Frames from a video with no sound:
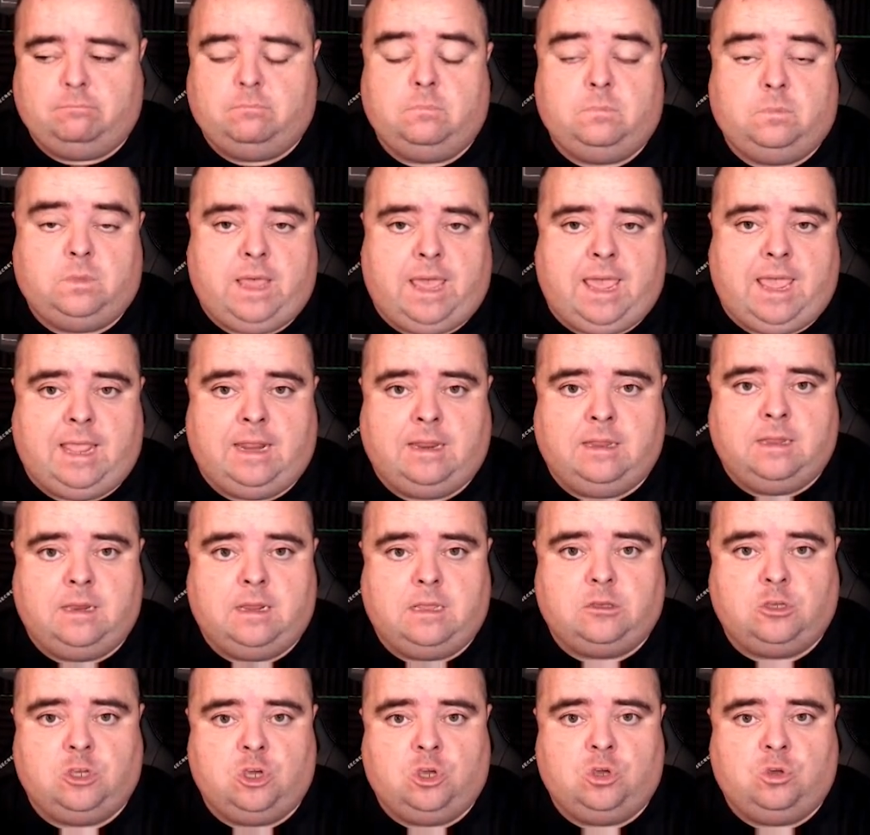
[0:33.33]
then
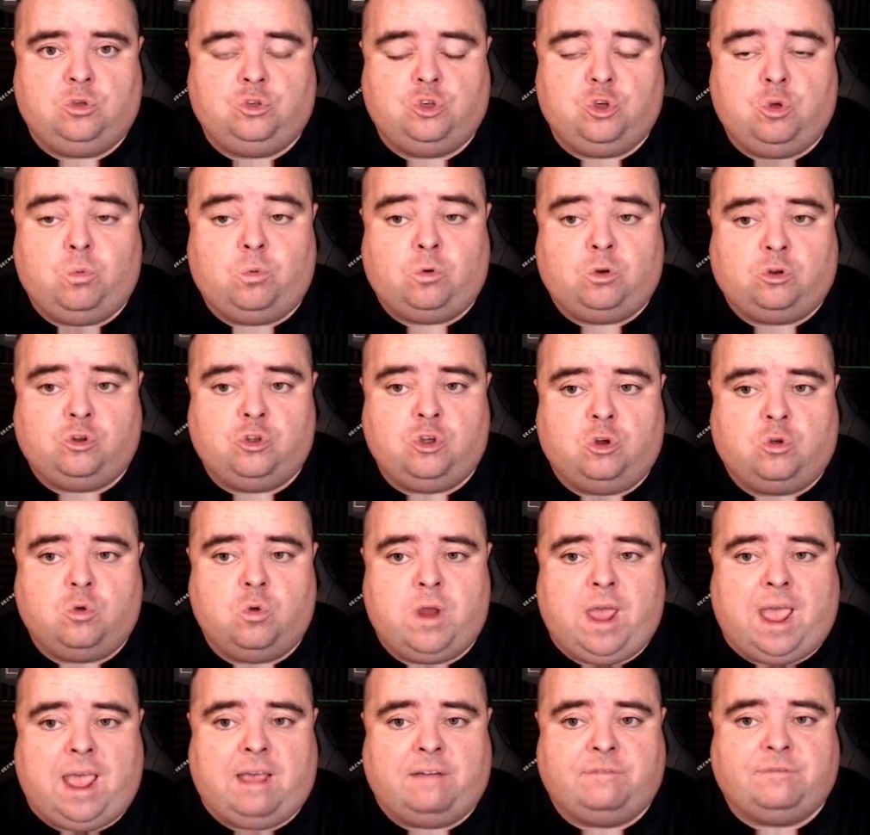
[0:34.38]
you, you, you're
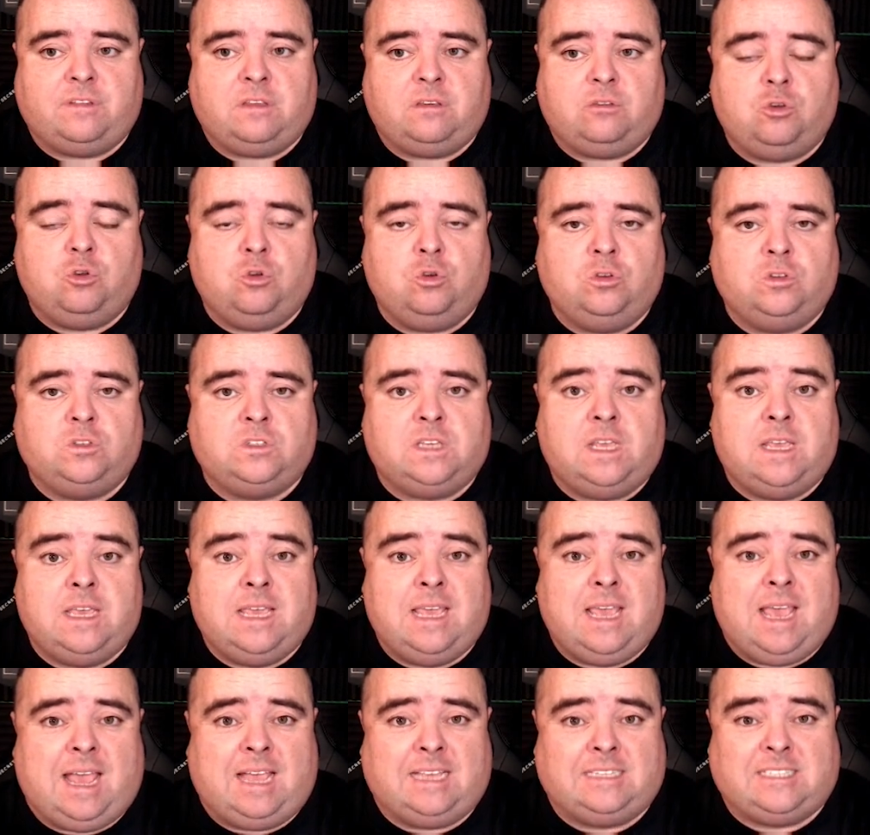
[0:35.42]
going to have to use
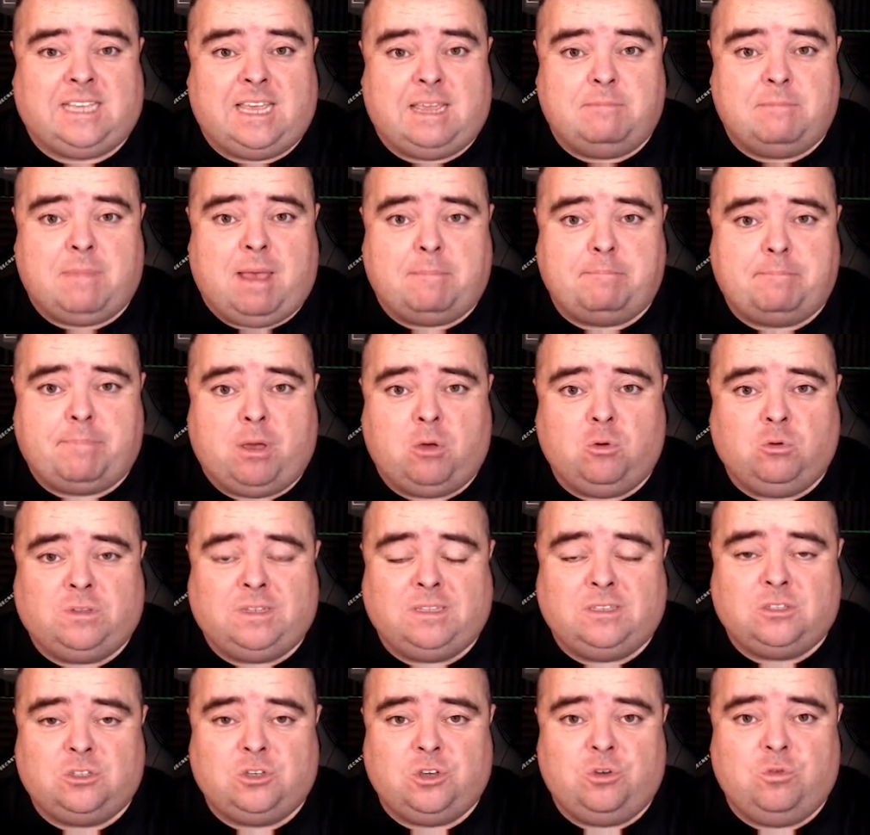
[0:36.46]
a sitemap
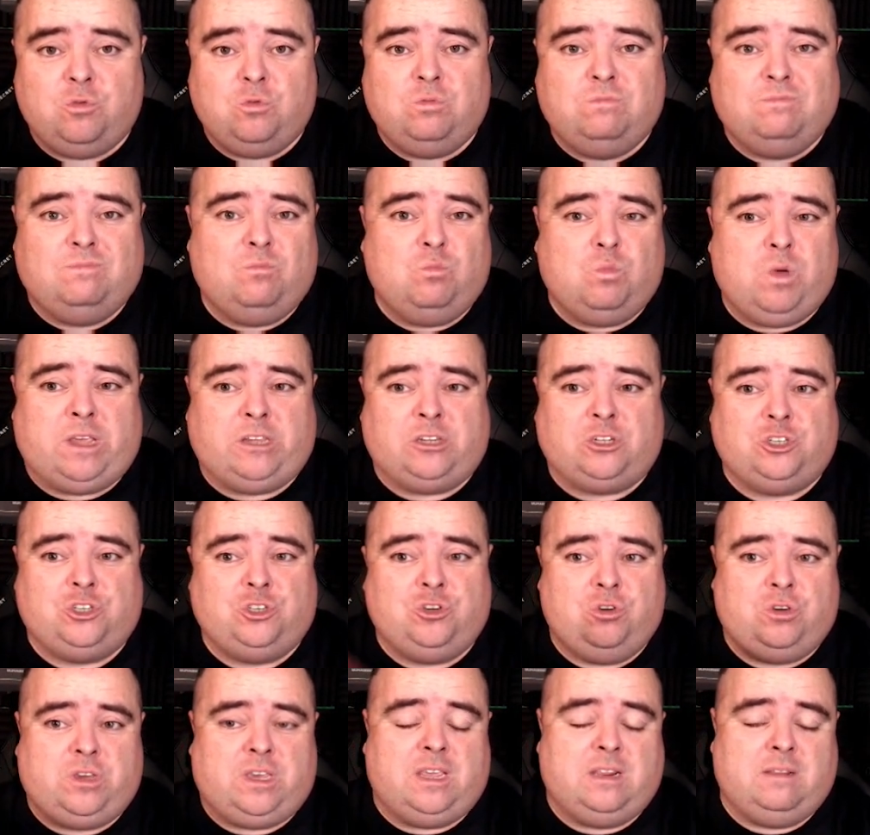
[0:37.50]
building tool, which
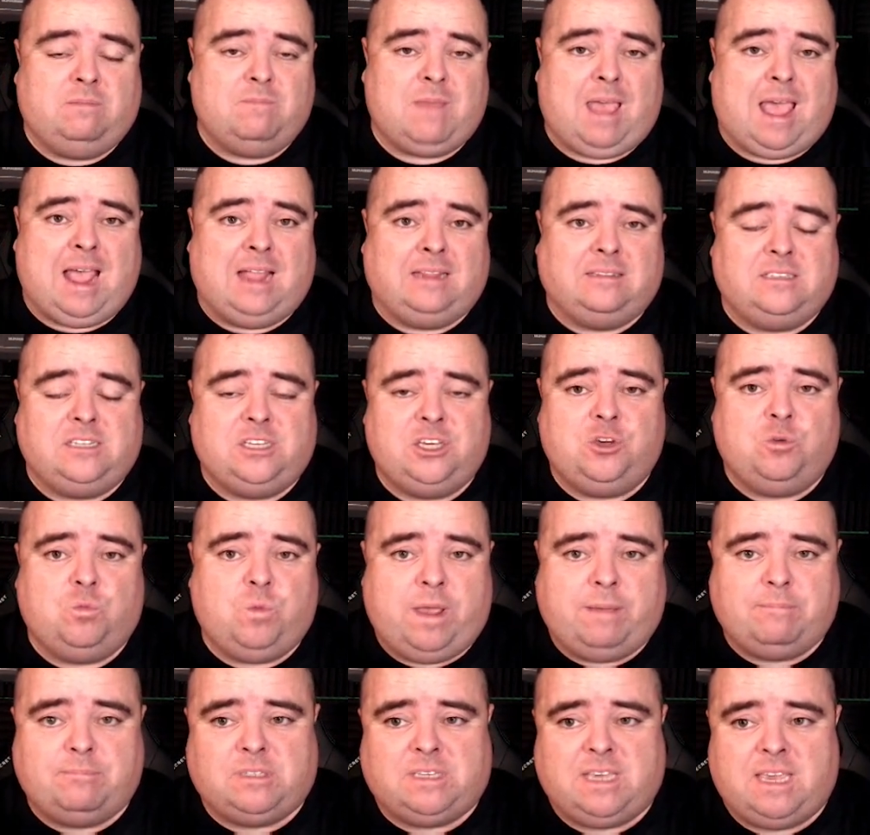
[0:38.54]
you can add to your
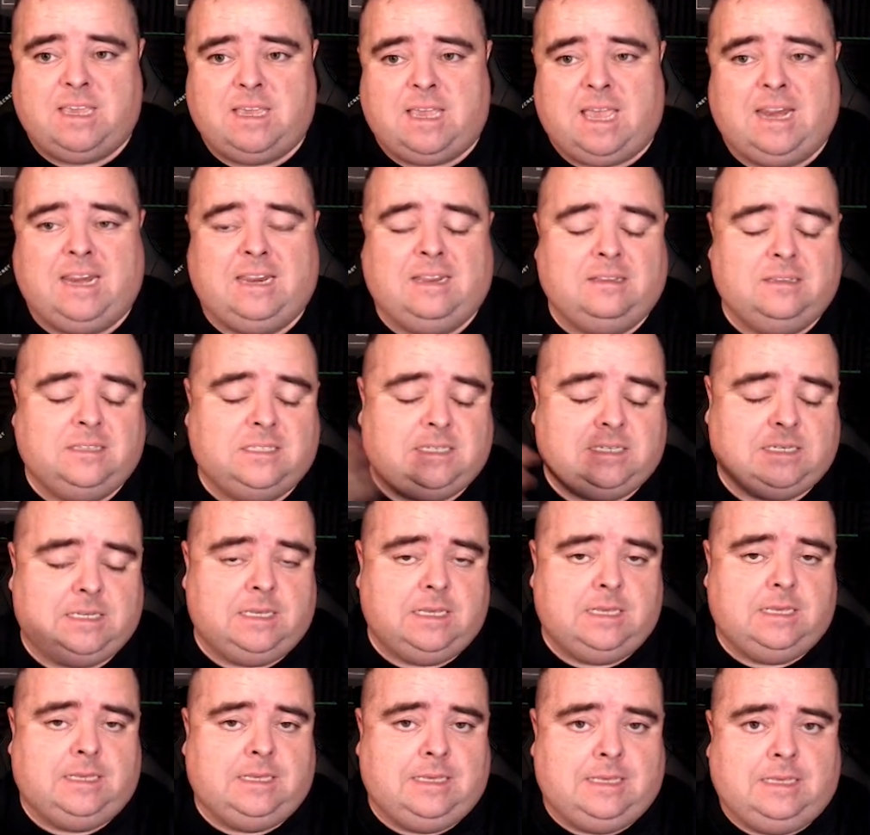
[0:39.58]
website, and
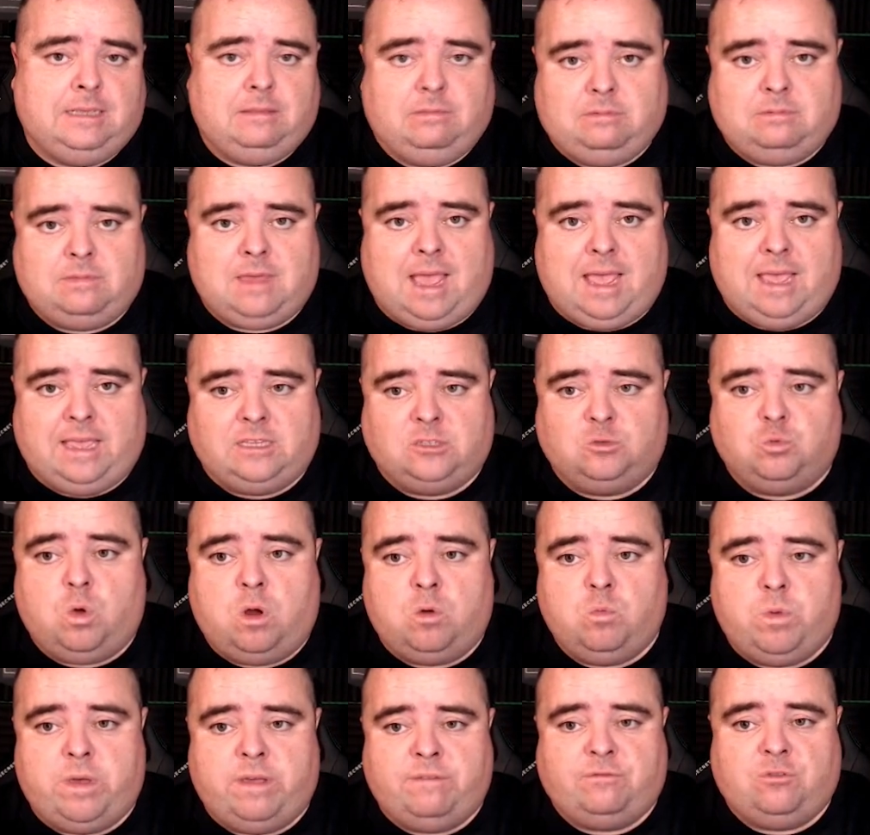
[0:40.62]
that is
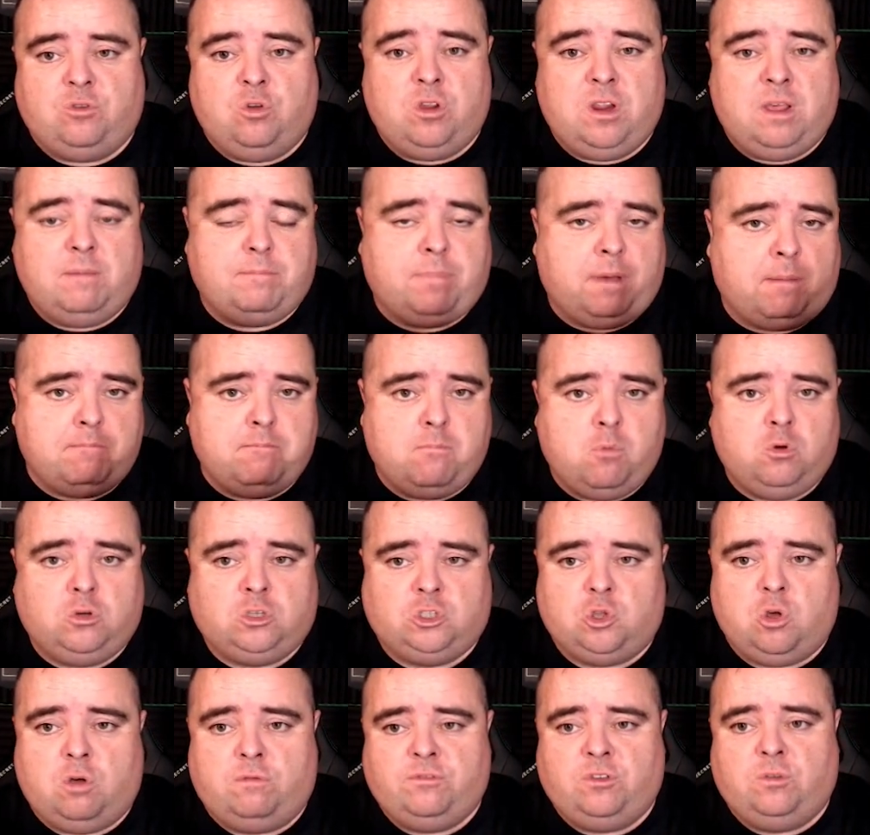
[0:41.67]
one way of doing it. But
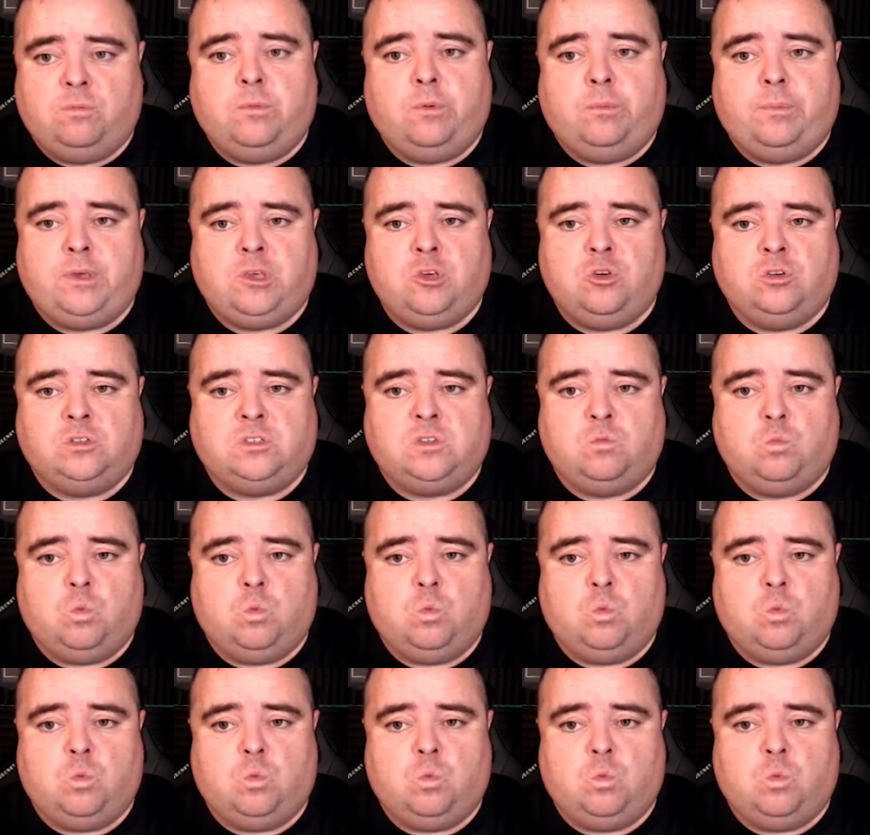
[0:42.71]
most of you will be using